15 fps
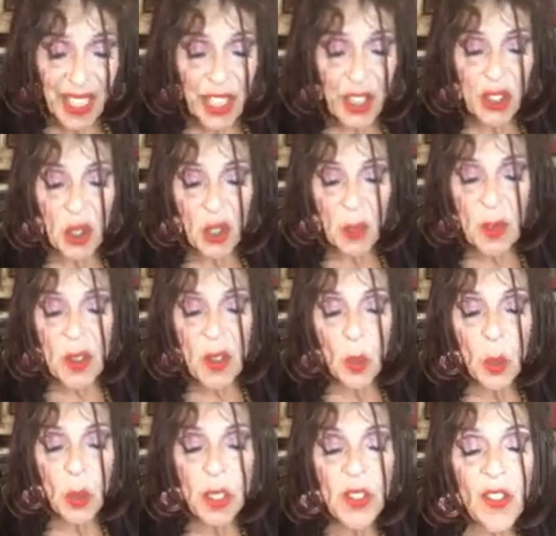He showed me the
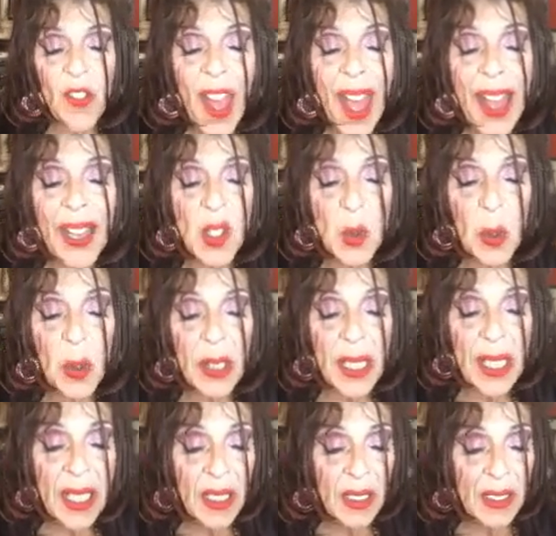wooden vats where
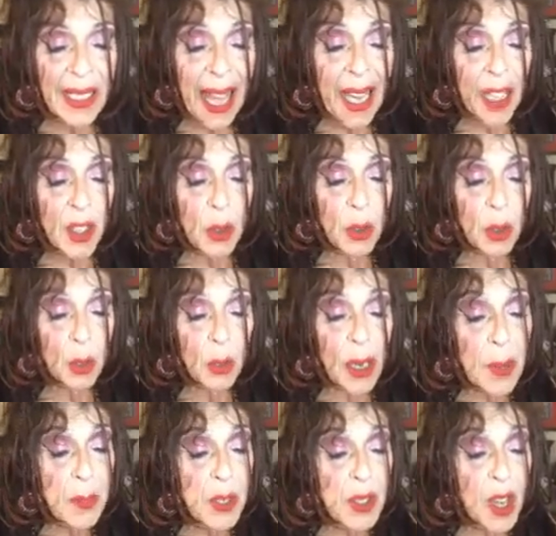he held actual
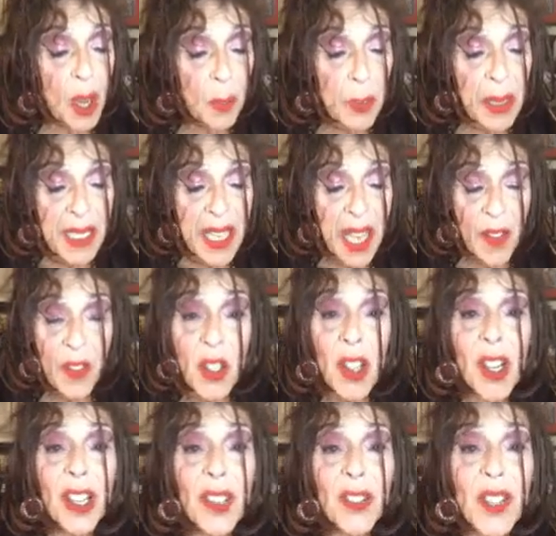grape stompings after
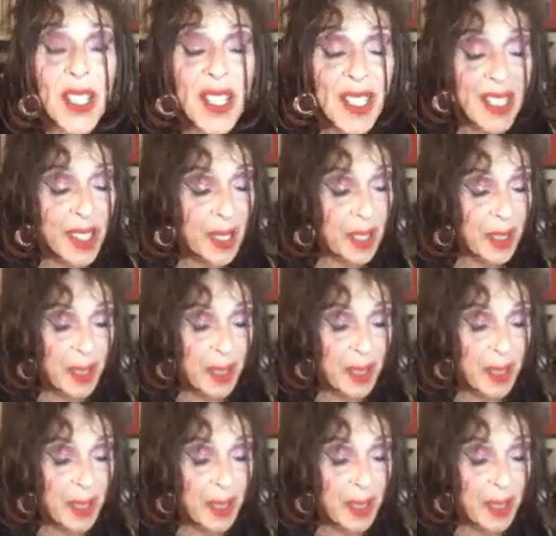harvest.